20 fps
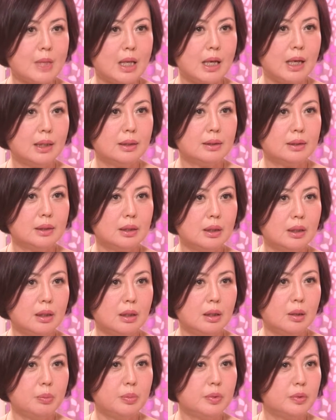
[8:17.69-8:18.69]
And
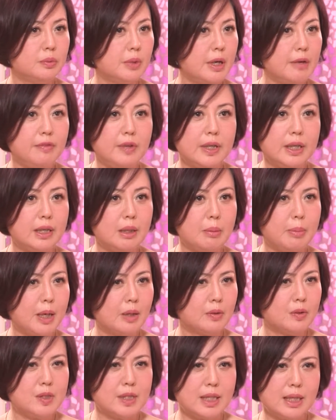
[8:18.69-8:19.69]
roughly
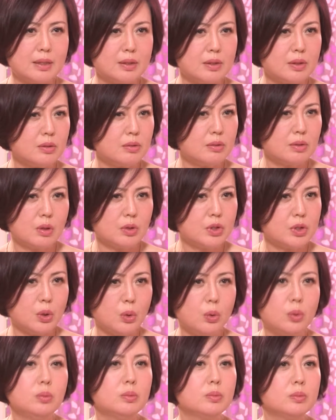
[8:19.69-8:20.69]
about 6 or
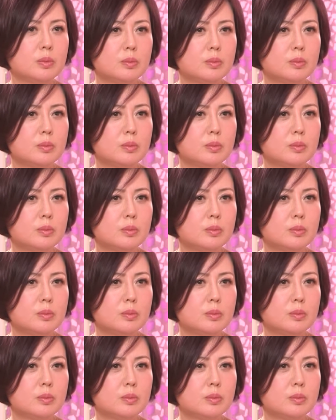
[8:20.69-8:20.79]
so.